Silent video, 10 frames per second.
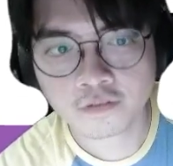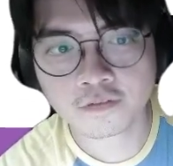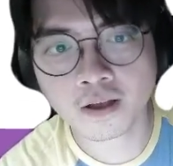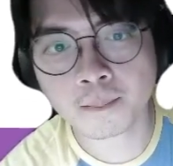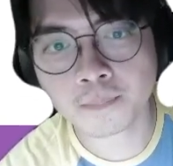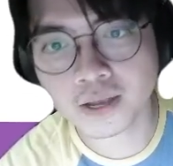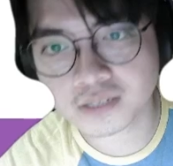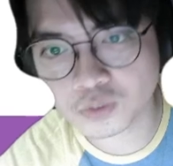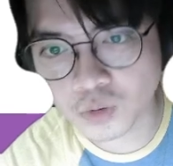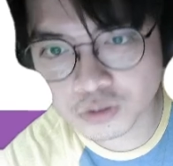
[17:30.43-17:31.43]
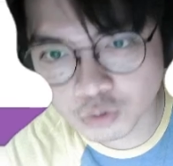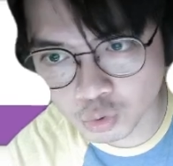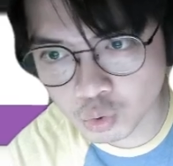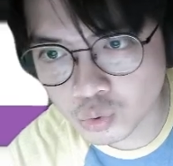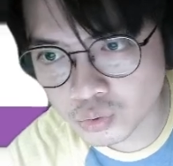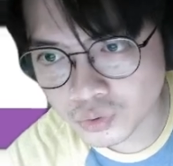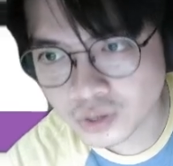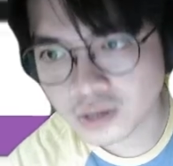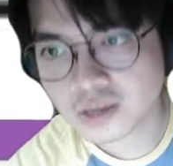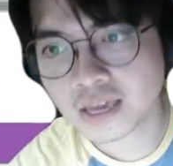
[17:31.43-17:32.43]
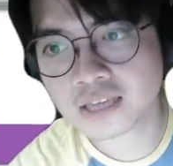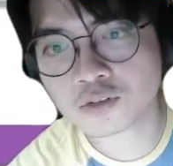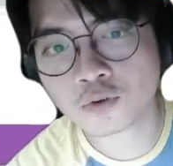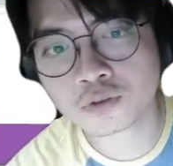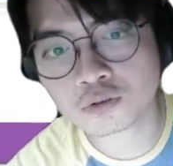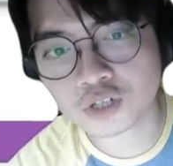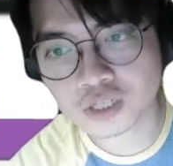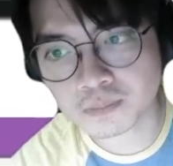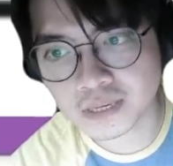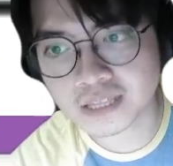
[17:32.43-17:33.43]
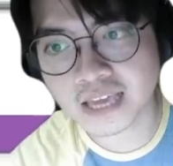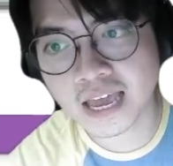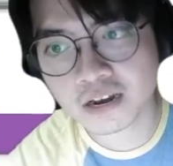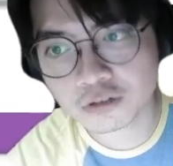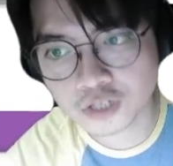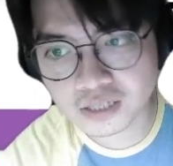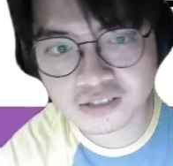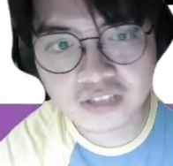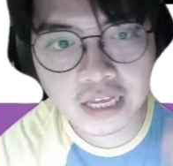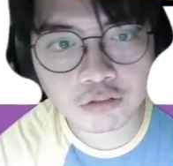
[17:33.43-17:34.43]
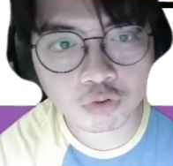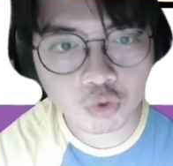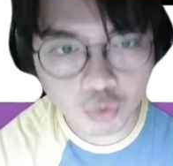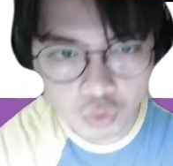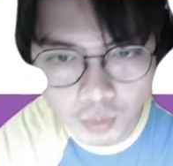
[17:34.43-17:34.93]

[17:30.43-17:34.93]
from process 1 to 2 is going to just be the energy at state 2